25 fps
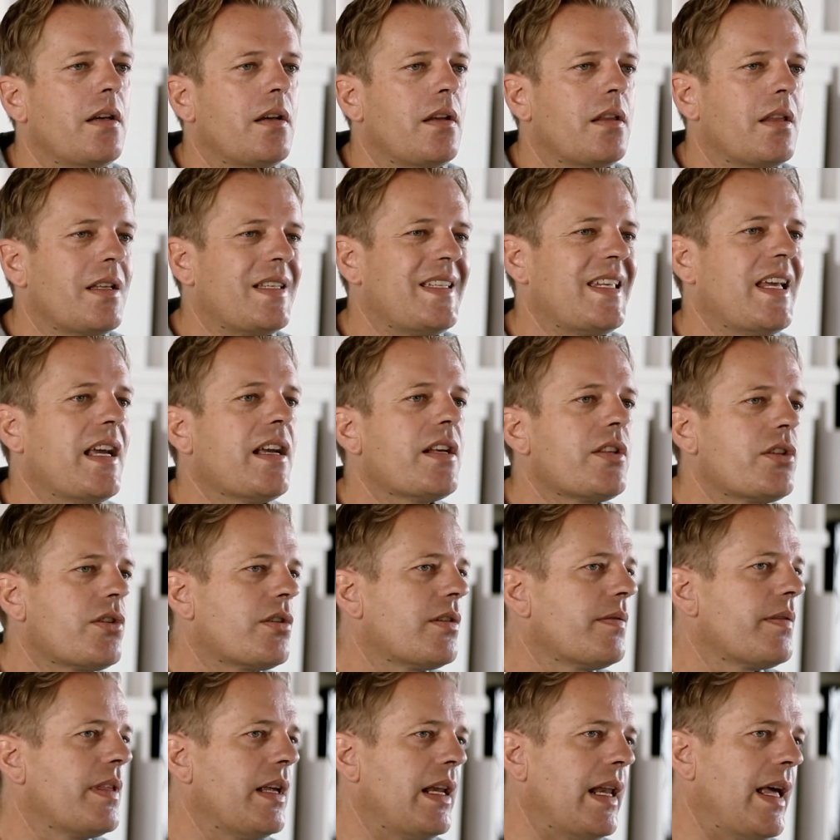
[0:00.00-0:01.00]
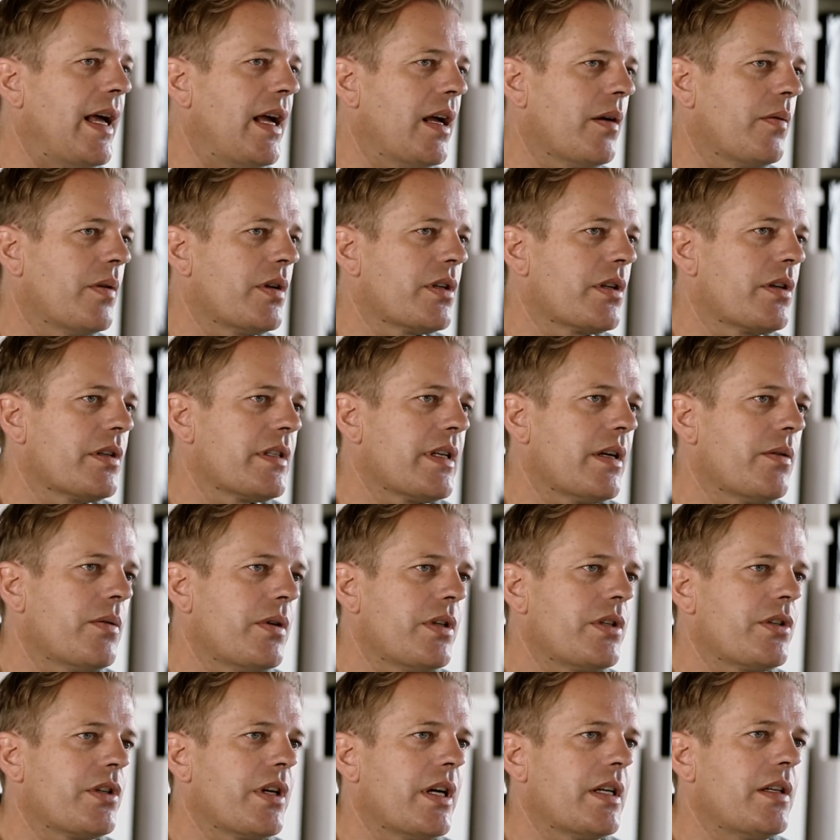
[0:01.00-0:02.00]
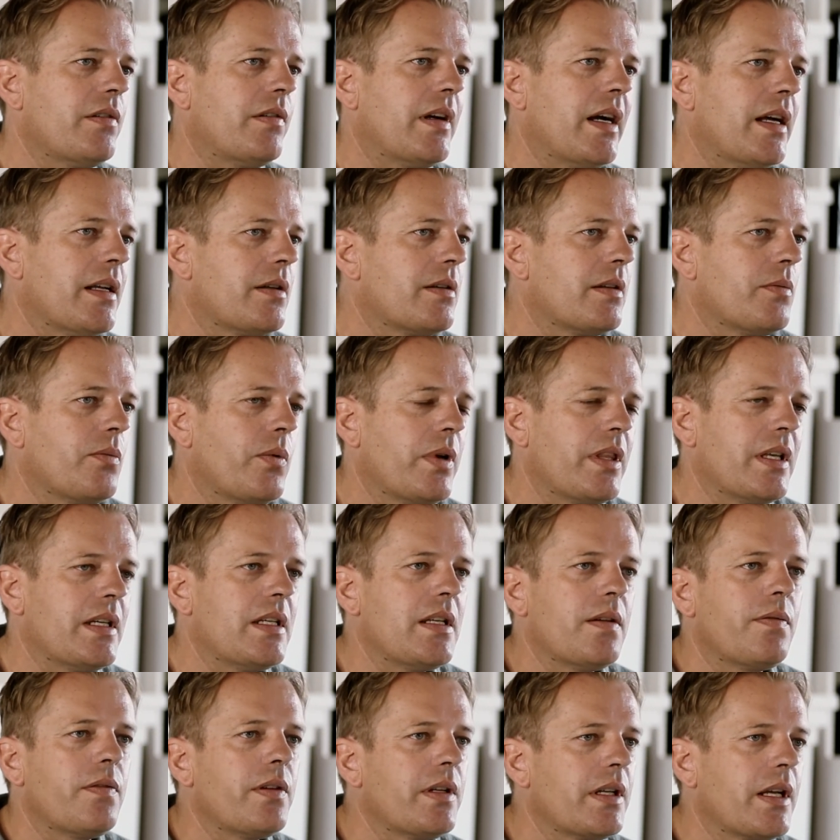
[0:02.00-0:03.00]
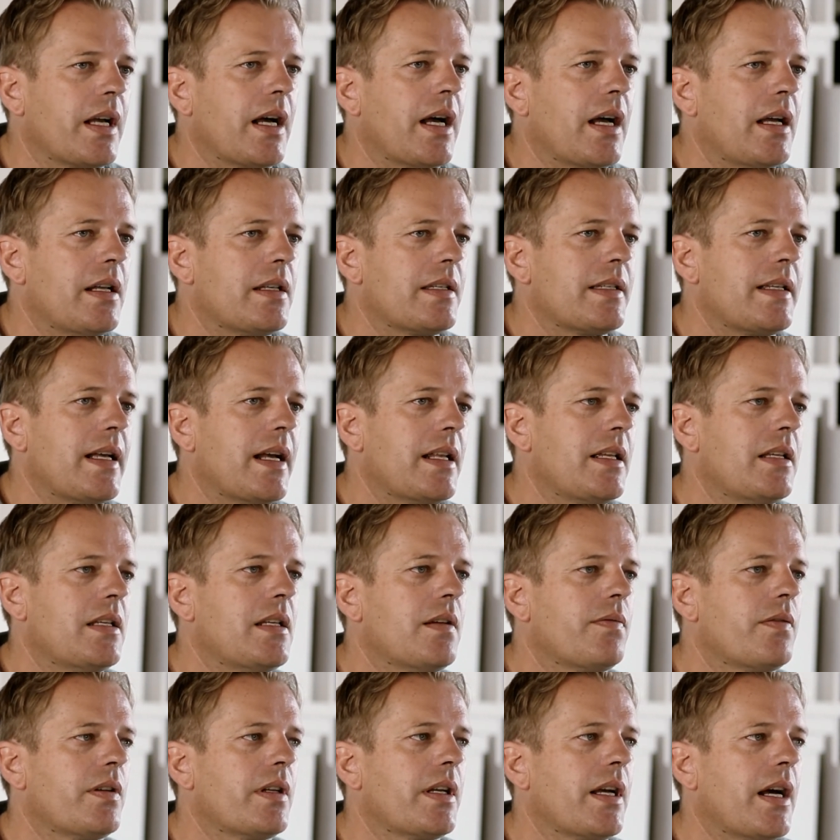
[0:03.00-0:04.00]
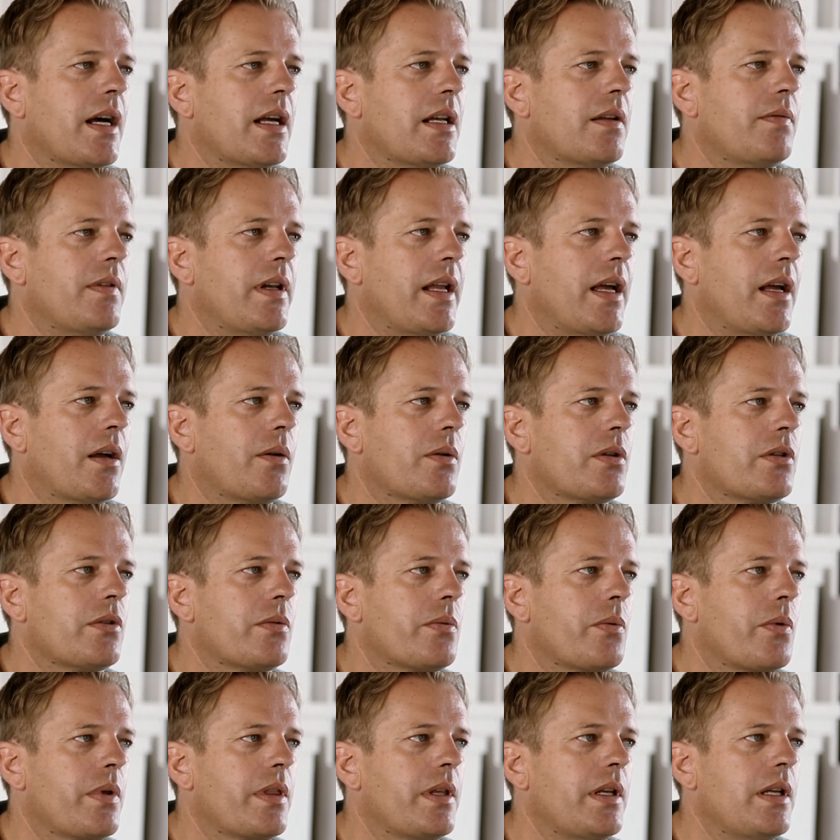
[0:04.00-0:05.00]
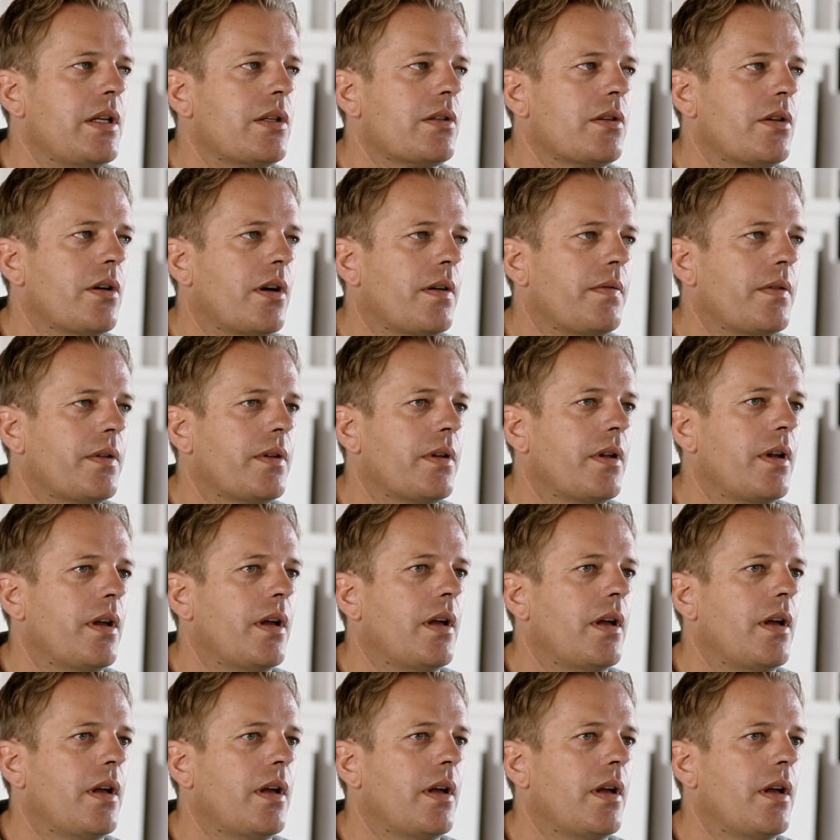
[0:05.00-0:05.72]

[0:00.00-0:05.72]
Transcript: the texture of the language, because I always try to write with a slightly different kind of language with each novel.